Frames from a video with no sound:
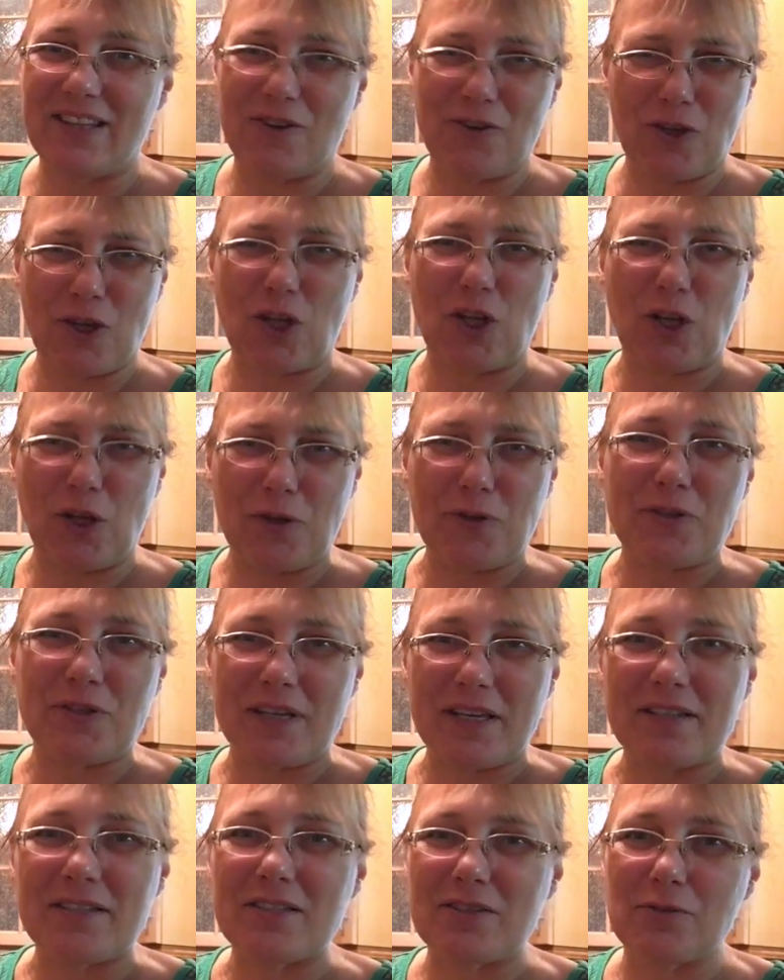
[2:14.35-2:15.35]
They're the
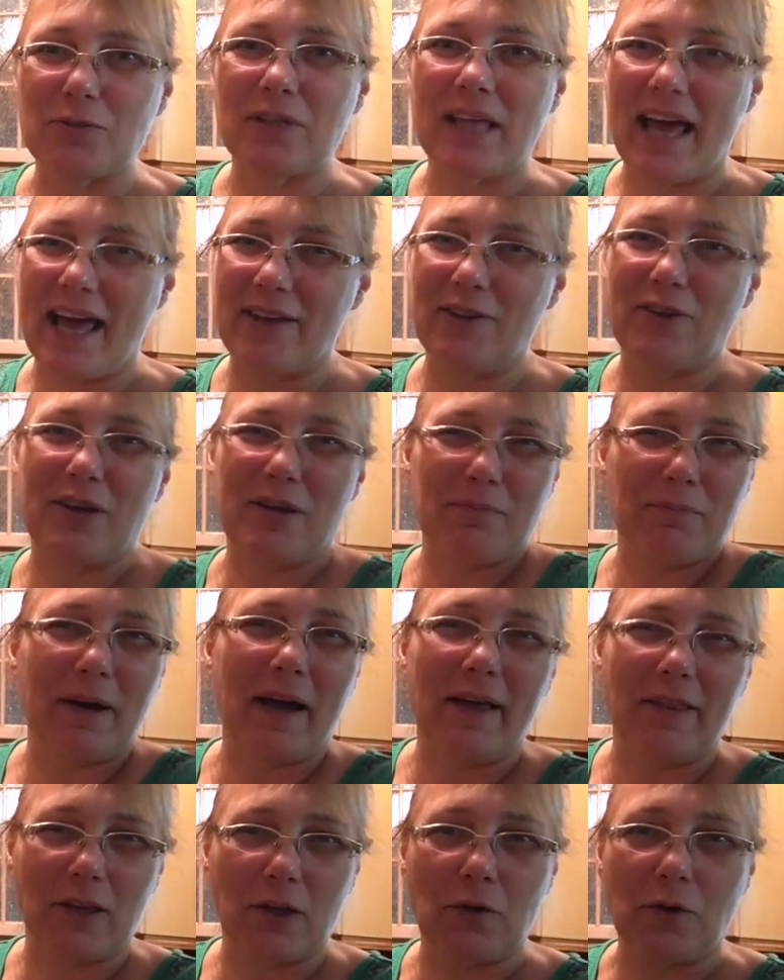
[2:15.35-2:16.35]
closest that you can
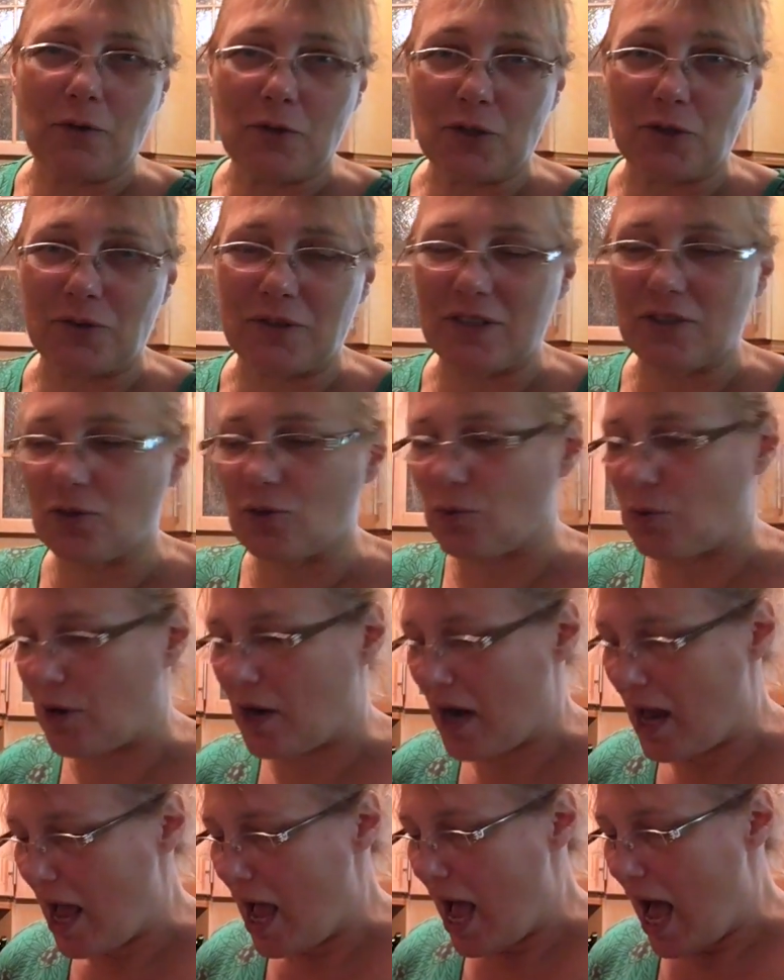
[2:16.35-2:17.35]
buy in the grocery
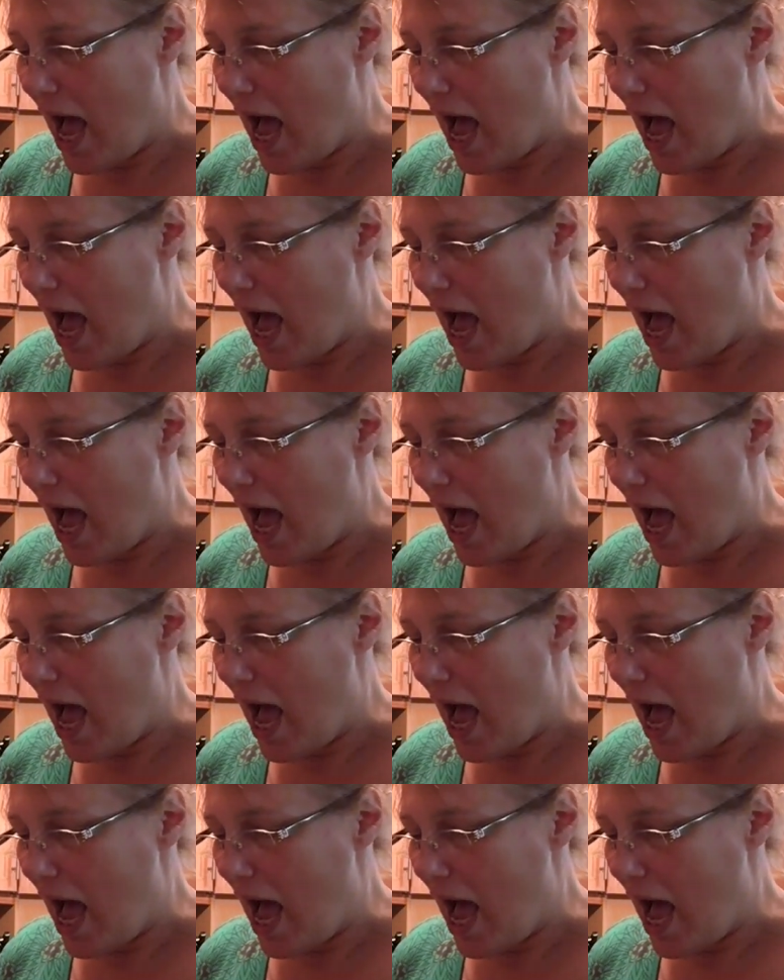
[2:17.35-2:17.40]
store.